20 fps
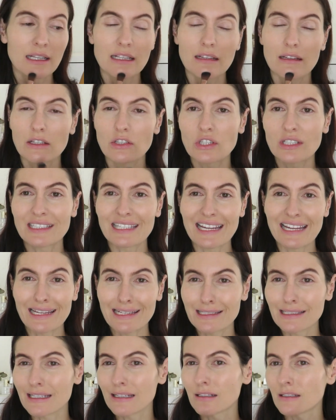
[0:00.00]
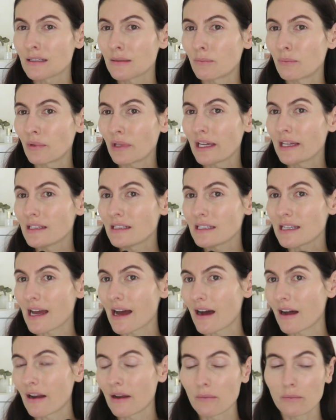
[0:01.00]
It's just easier to blend
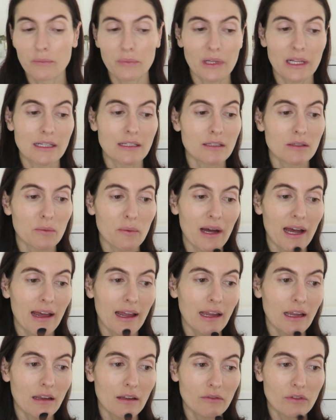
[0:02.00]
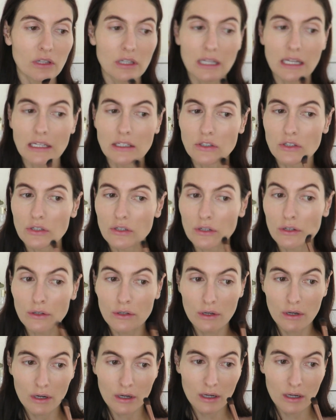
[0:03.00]
out and blend away if you need to.